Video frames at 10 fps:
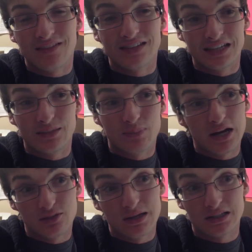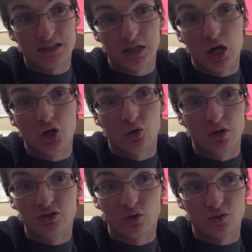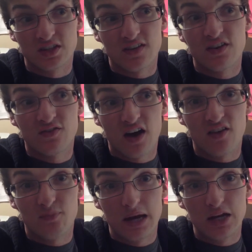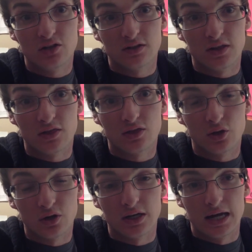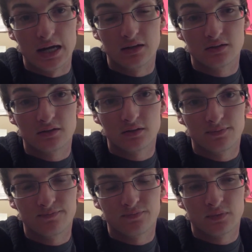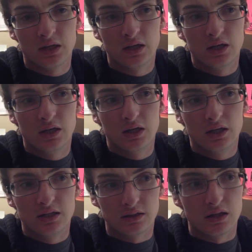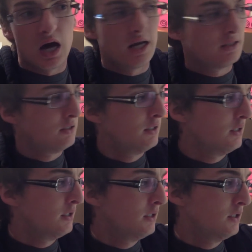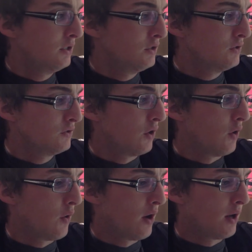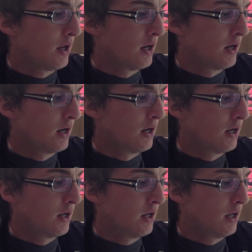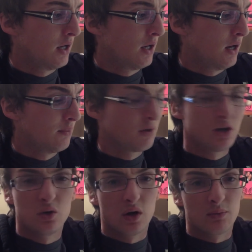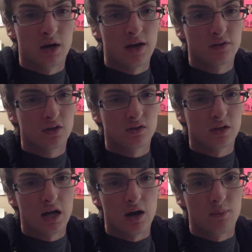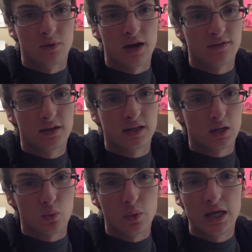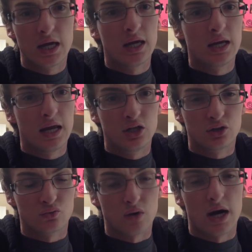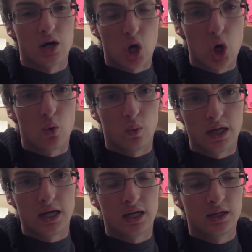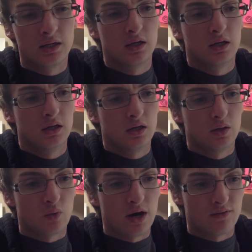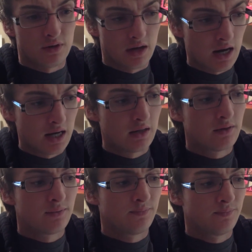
get to page basically 100. So 75 pages in 30 days is a lot. So I'm gonna do it. I'm gonna have to hustle it out. I'm gonna have to take like a weekend and just write all weekend and write every night